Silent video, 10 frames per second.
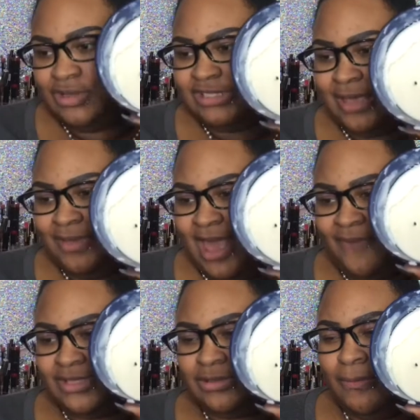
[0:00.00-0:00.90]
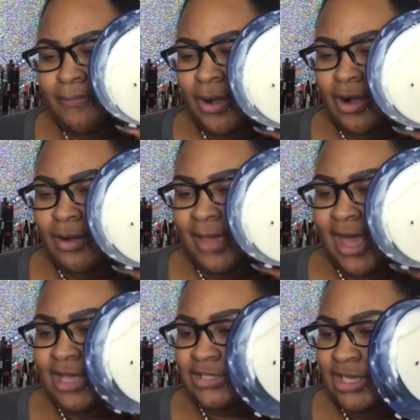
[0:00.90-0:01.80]
because they be having some
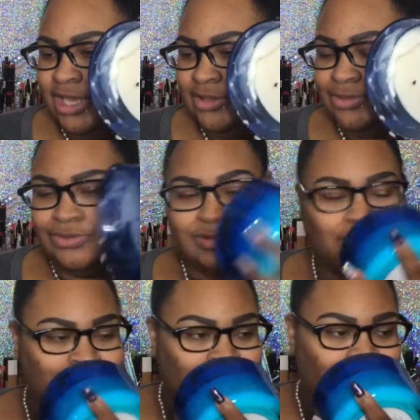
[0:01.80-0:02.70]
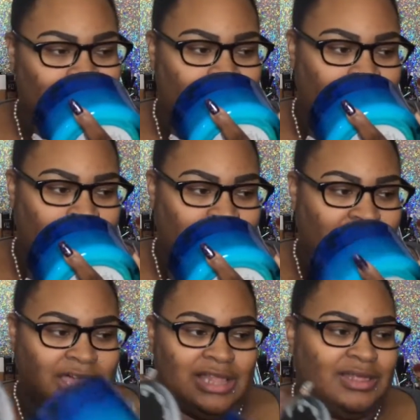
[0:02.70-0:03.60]
bomb-ass candles.
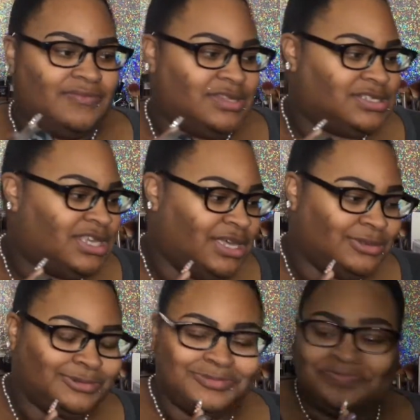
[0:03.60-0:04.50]
Like, I love this candle.